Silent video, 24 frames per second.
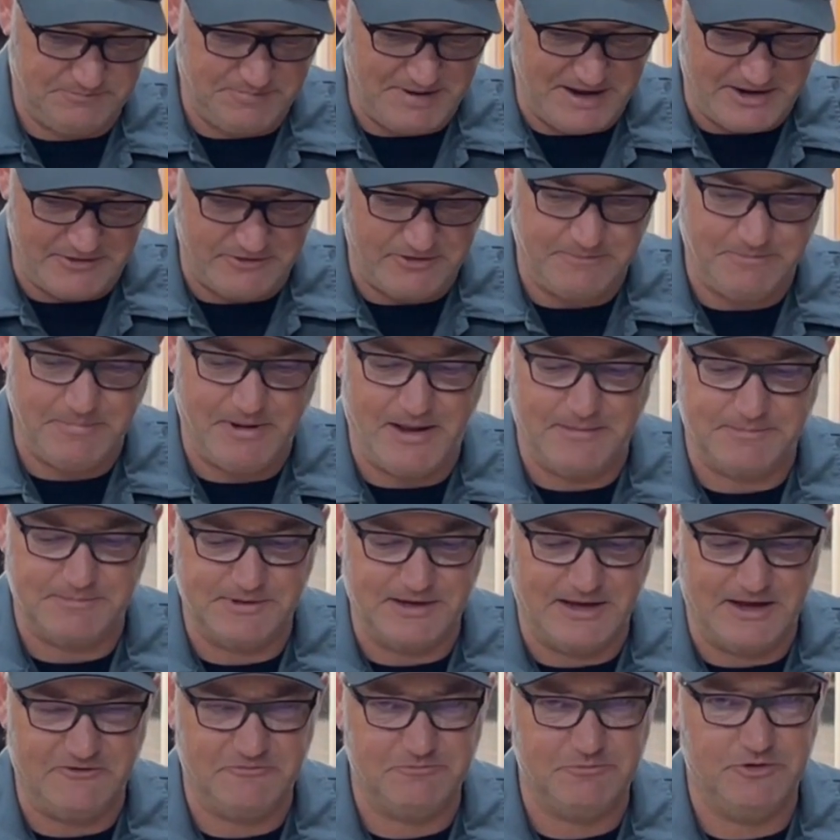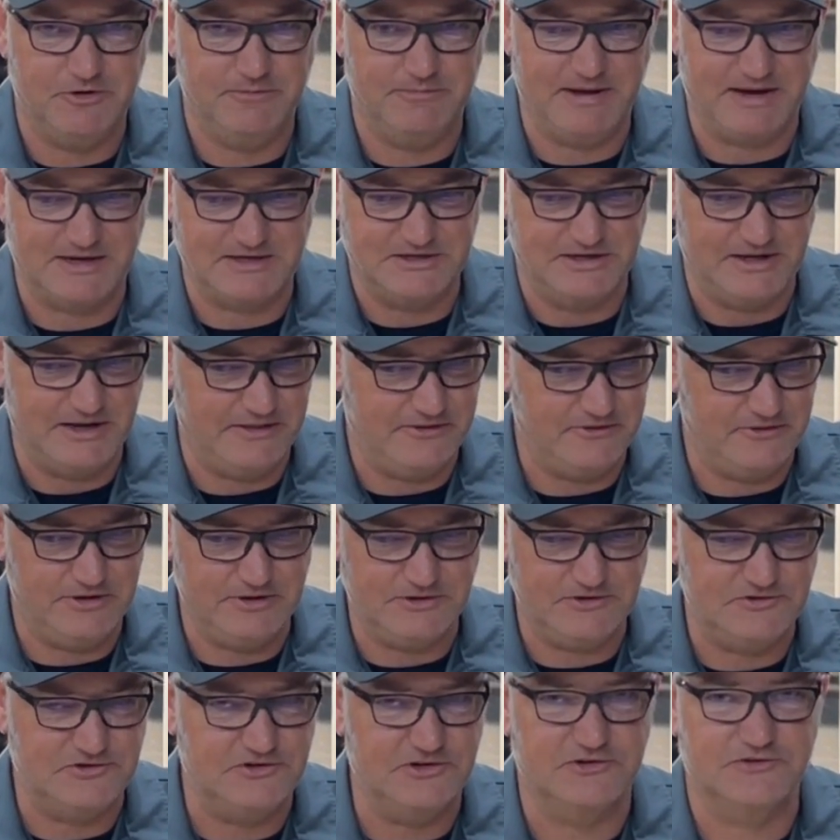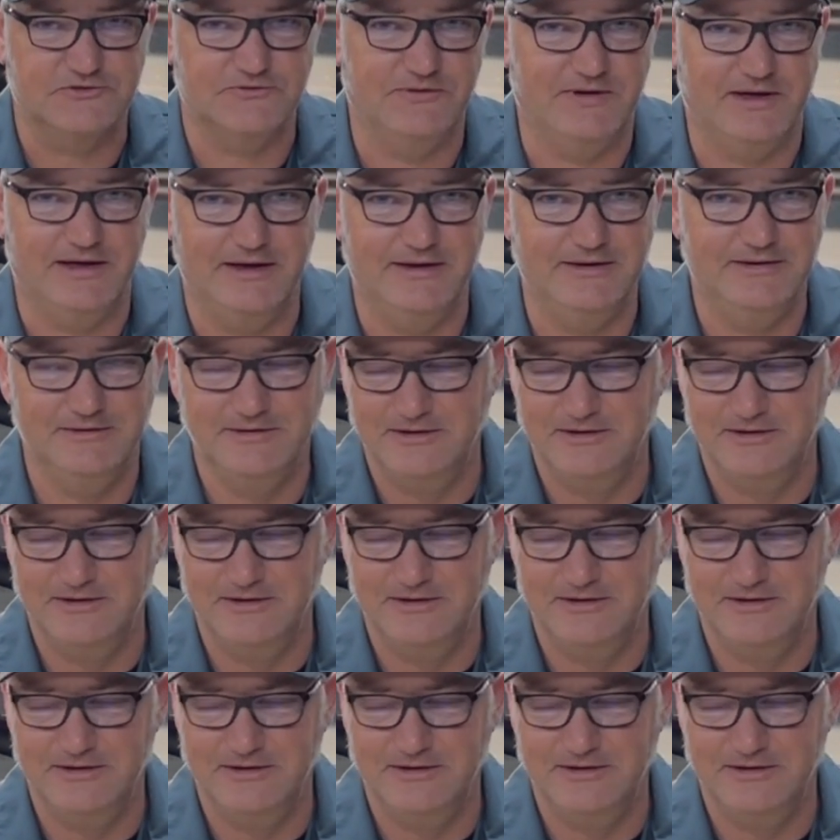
battery popped off, put it back together. It's just fine.